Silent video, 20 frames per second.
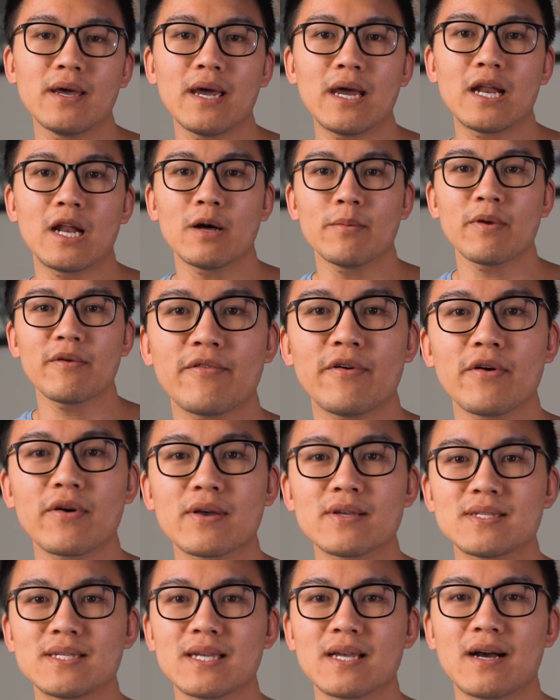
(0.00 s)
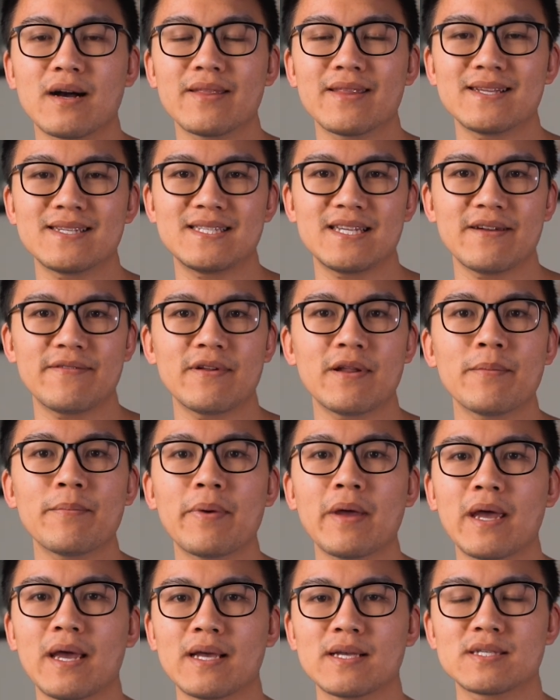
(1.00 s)
and I'll be focusing on the dividend
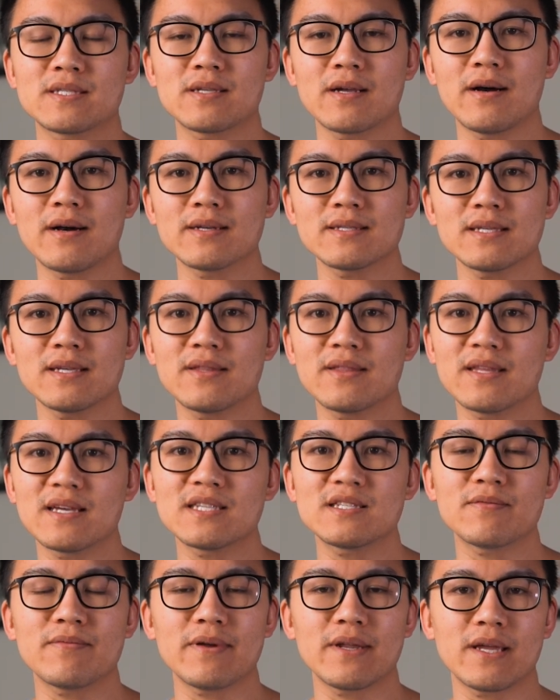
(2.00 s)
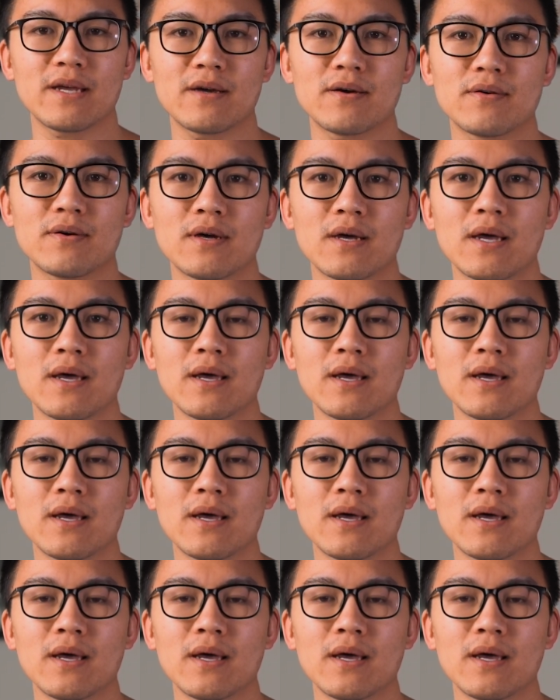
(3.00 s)
paying stocks in this video.